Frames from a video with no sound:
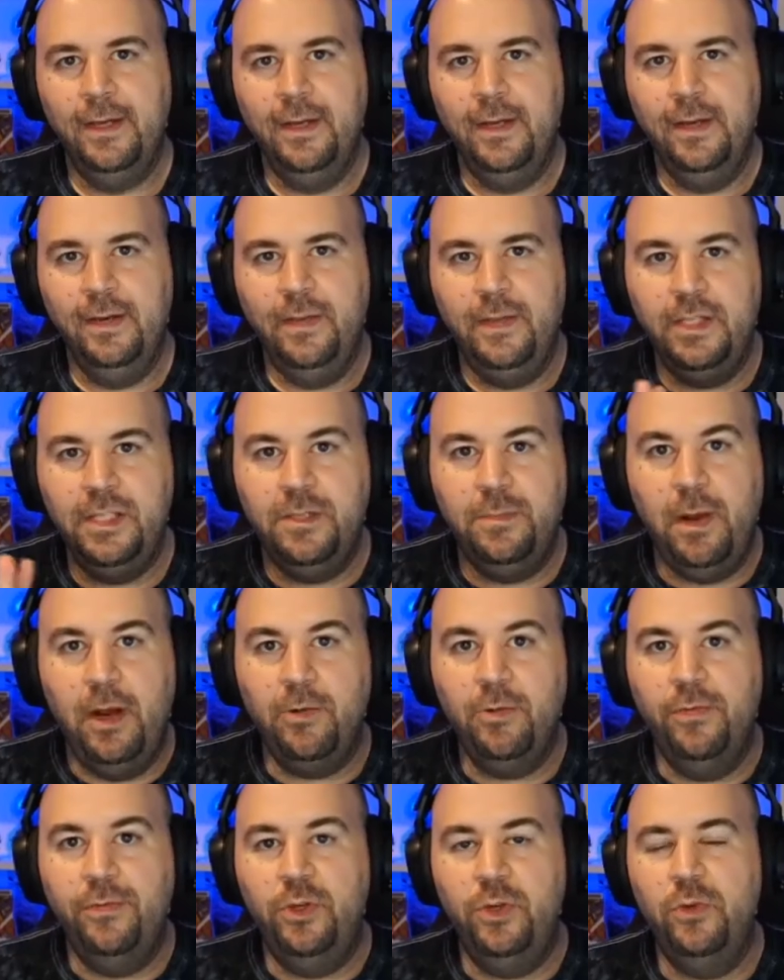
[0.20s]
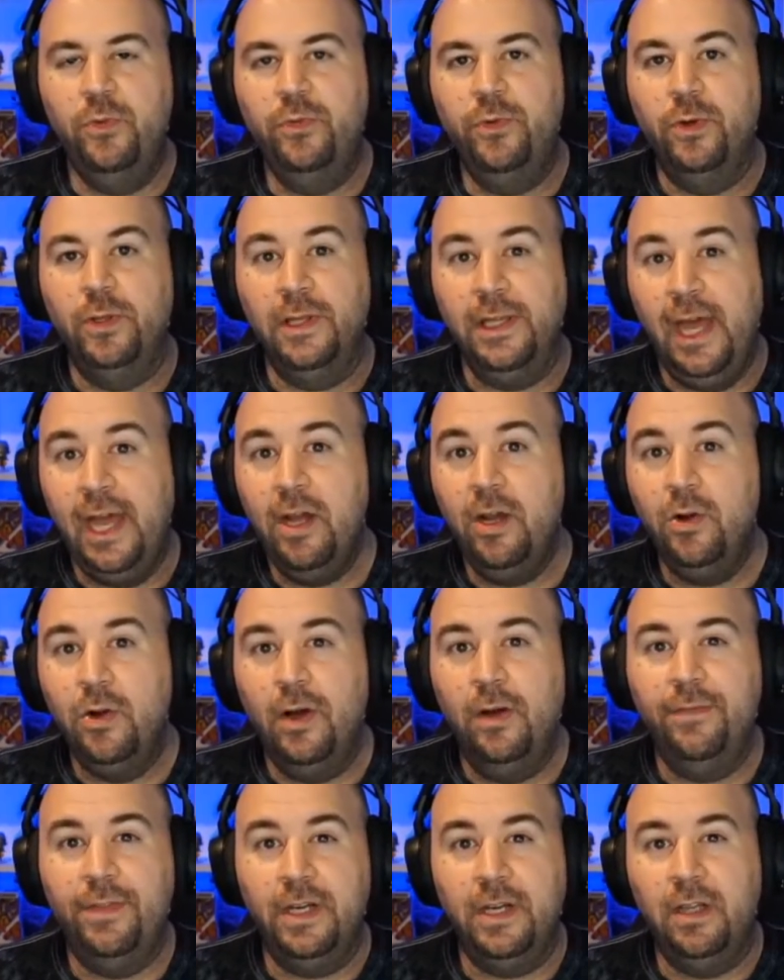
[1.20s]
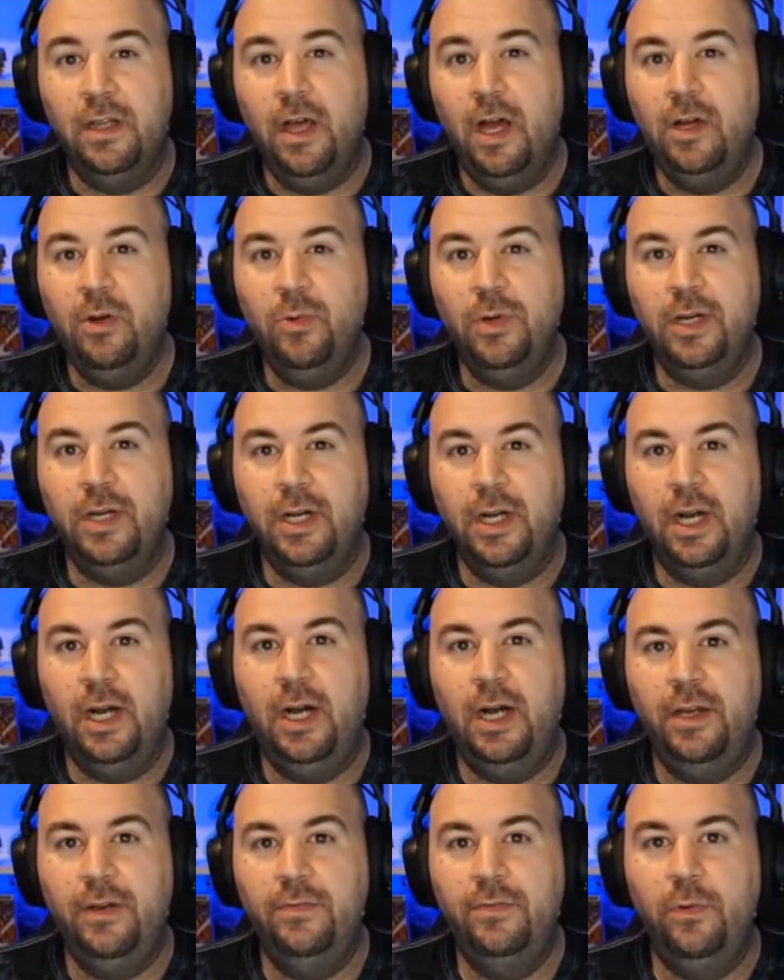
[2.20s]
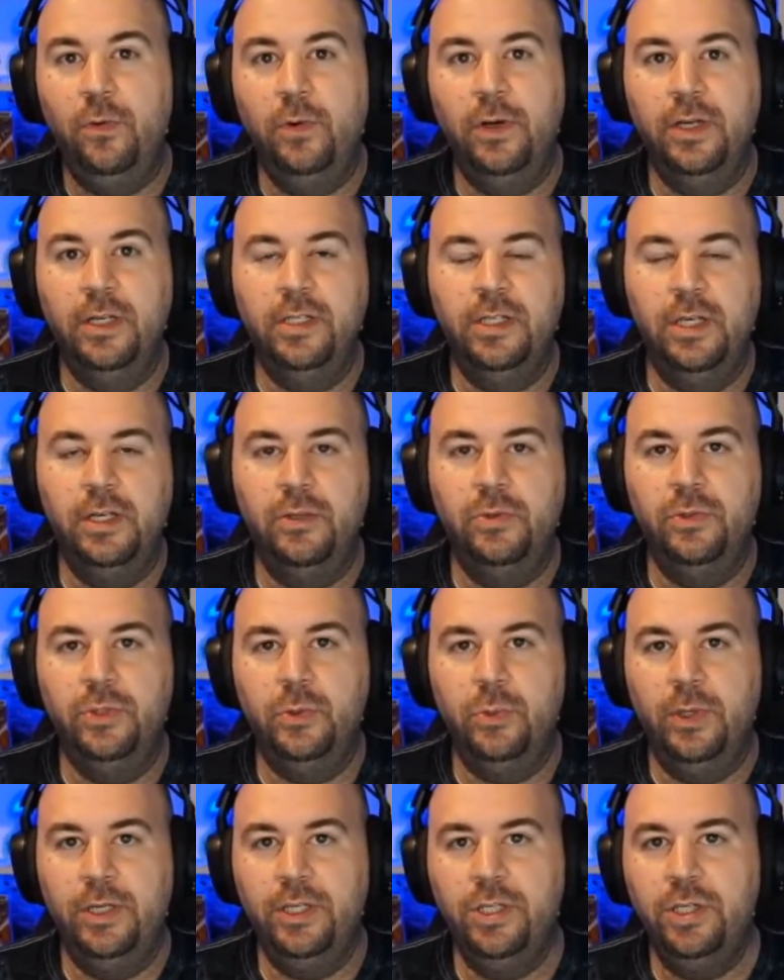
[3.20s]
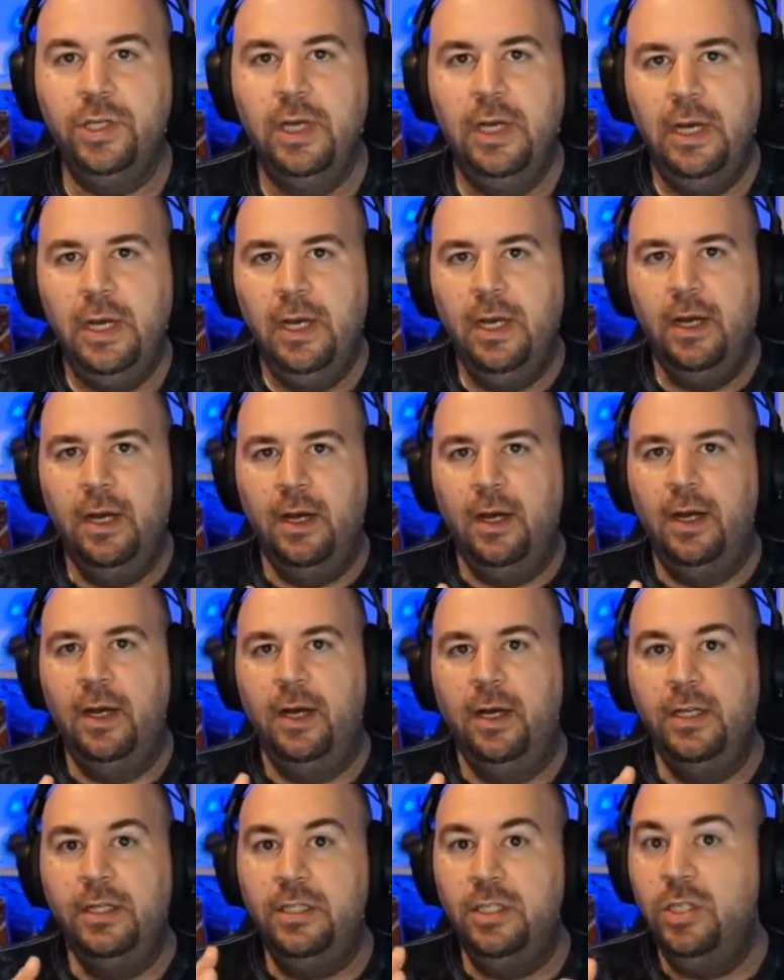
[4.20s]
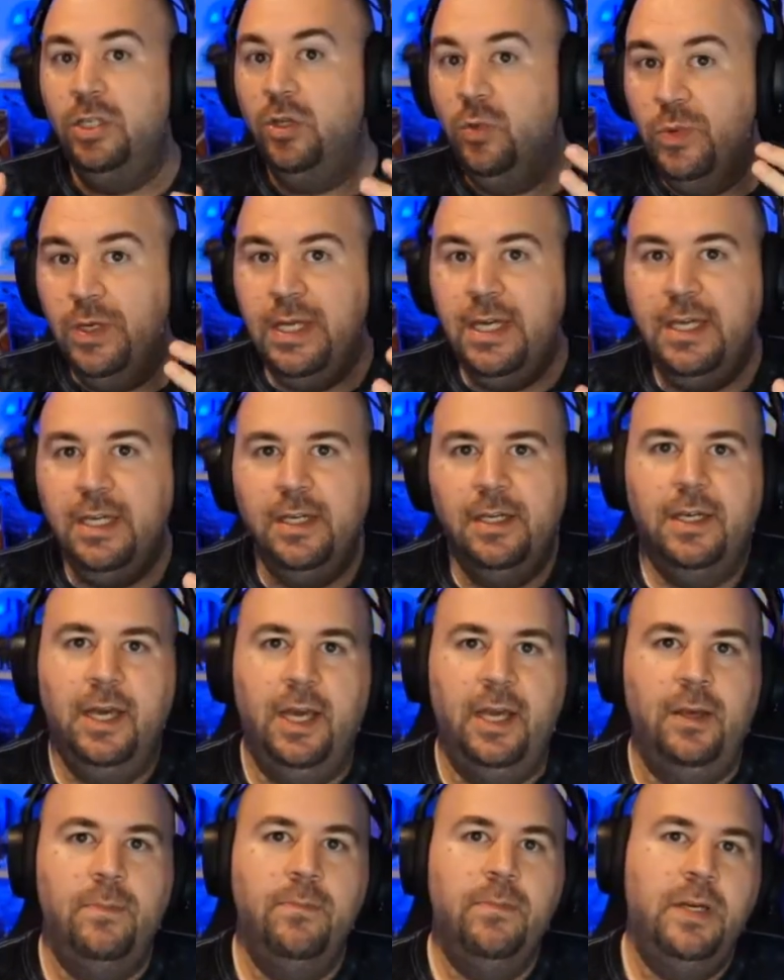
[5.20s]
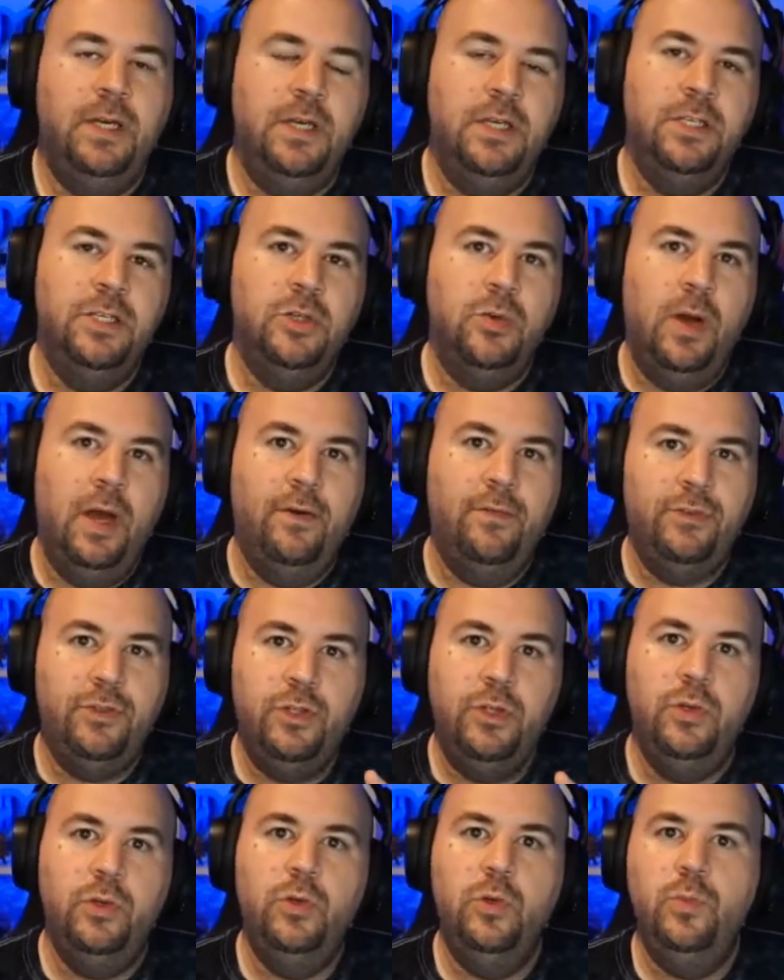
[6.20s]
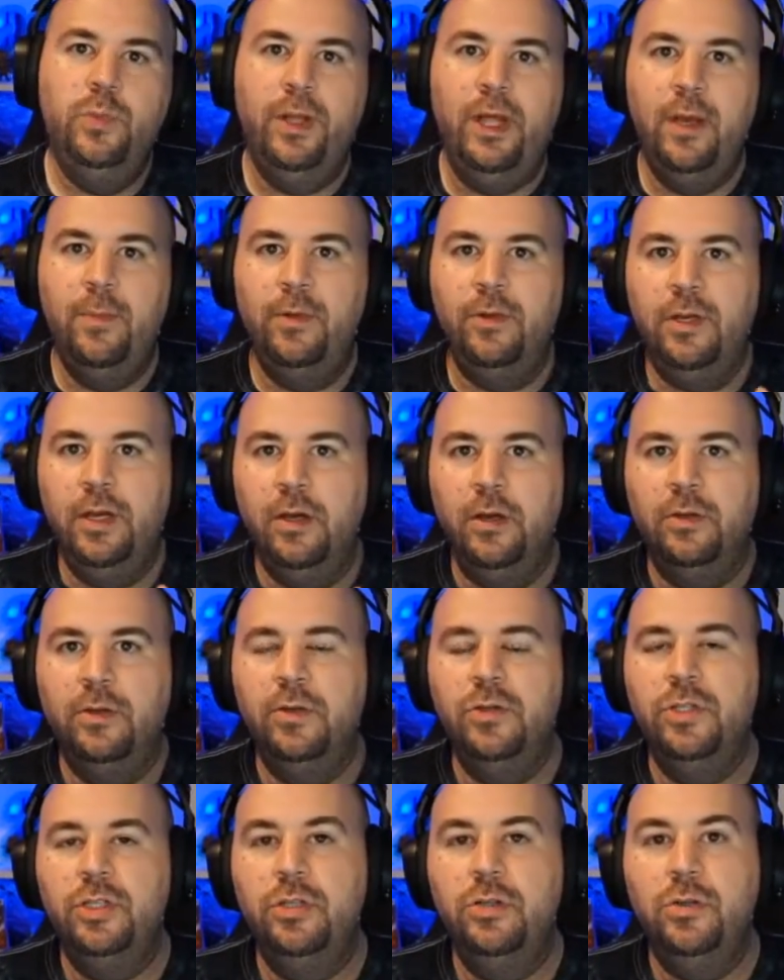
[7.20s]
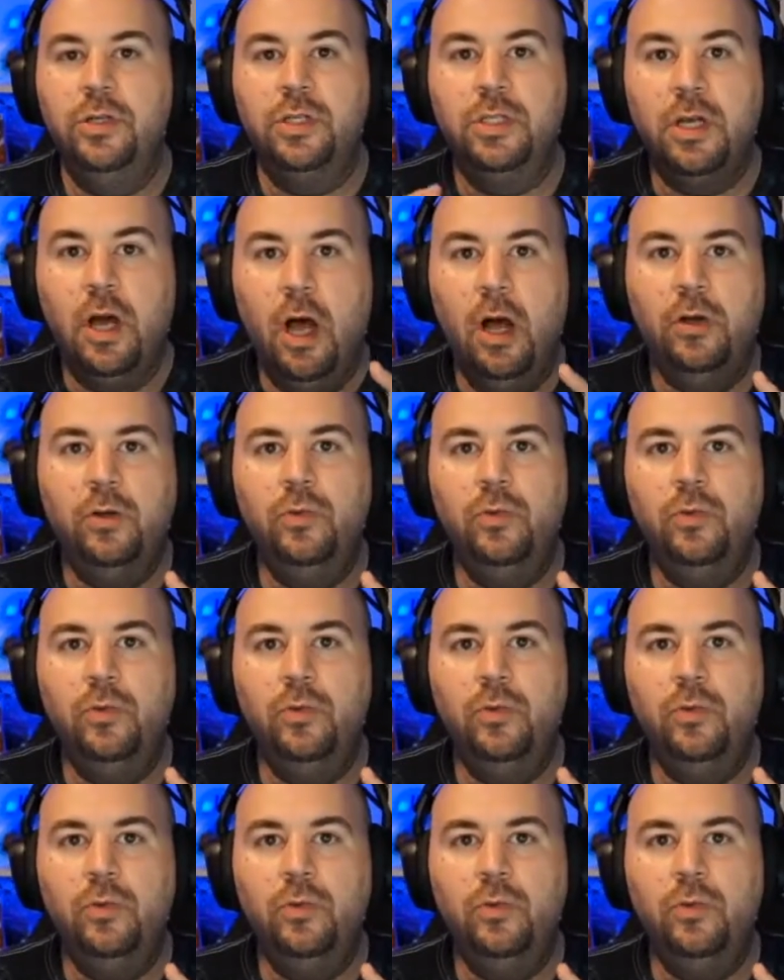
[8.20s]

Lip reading: This is my review for Lair of the Clockwork God for Nintendo Switch. It's a unique game because you have two playable characters and you can toggle